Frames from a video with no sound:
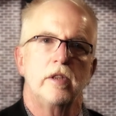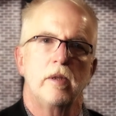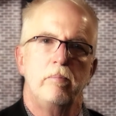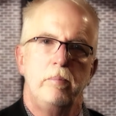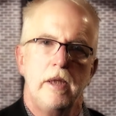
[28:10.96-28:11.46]
is a
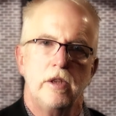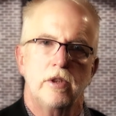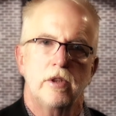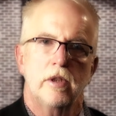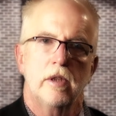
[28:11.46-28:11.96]

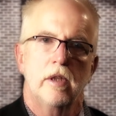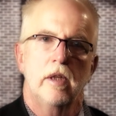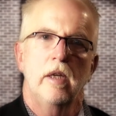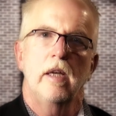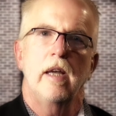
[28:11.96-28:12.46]
beast,
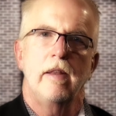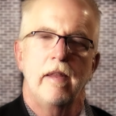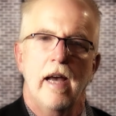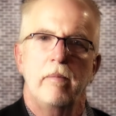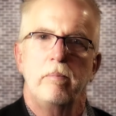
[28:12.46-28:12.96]
and
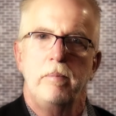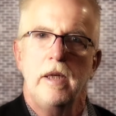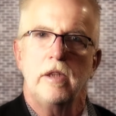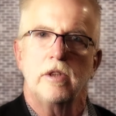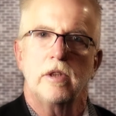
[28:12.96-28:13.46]
that
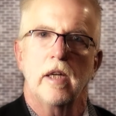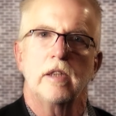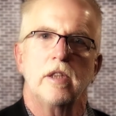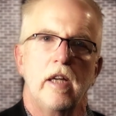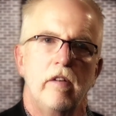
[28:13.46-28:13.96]
beast
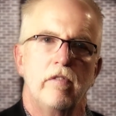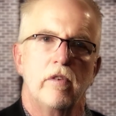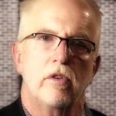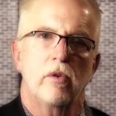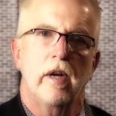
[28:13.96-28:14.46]
has
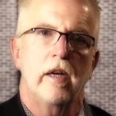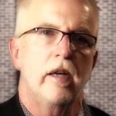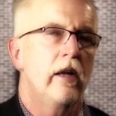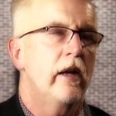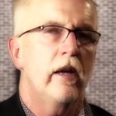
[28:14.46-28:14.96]
infiltrated
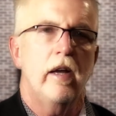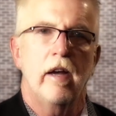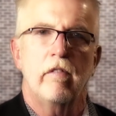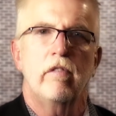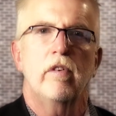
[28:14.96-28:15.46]

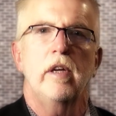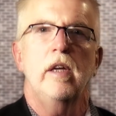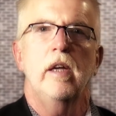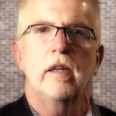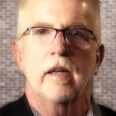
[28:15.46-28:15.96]
every
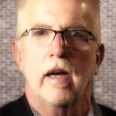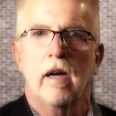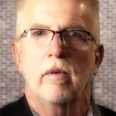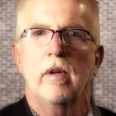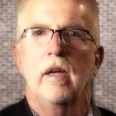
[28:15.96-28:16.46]

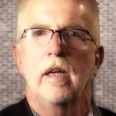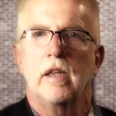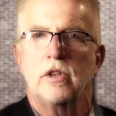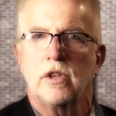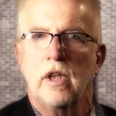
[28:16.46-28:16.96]
town
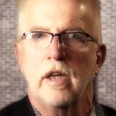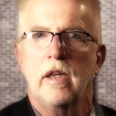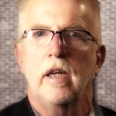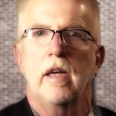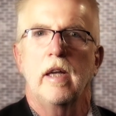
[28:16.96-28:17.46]
and
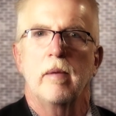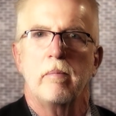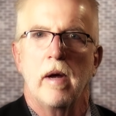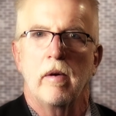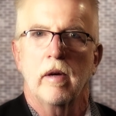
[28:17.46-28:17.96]
city in
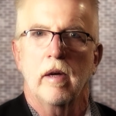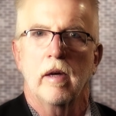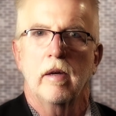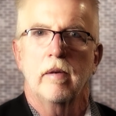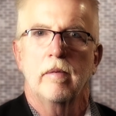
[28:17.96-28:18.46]
America.
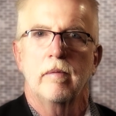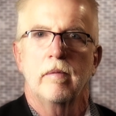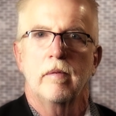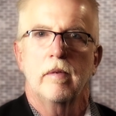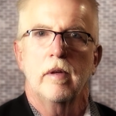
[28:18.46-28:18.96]

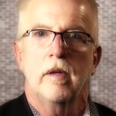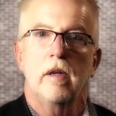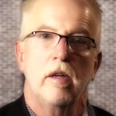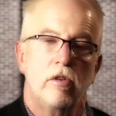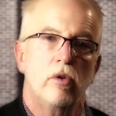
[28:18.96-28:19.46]

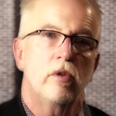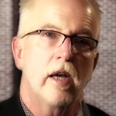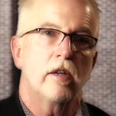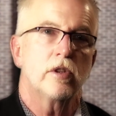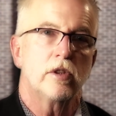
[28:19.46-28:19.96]
In
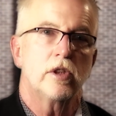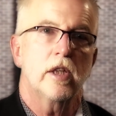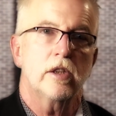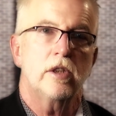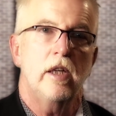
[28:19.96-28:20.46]

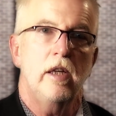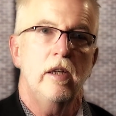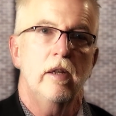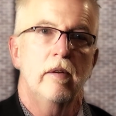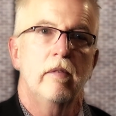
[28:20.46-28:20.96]

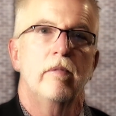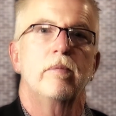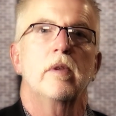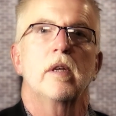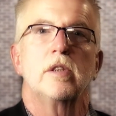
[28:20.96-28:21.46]
2016,
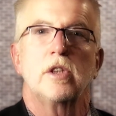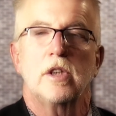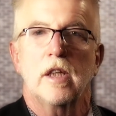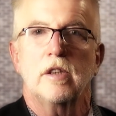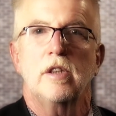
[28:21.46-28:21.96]

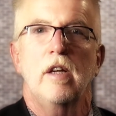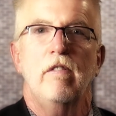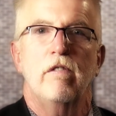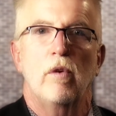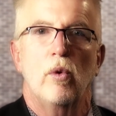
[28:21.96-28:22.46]

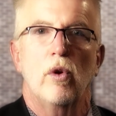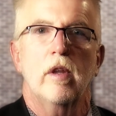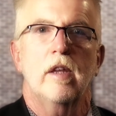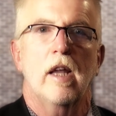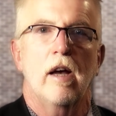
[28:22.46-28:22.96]

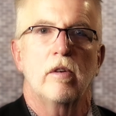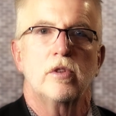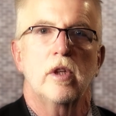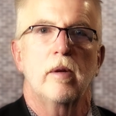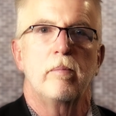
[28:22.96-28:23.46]

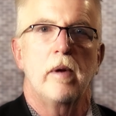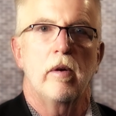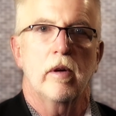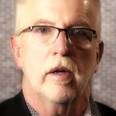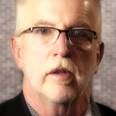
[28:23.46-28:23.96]
64,000
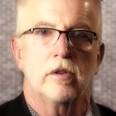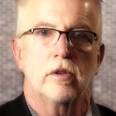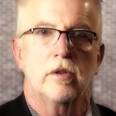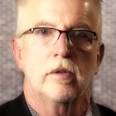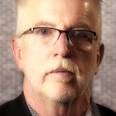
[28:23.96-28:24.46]
Americans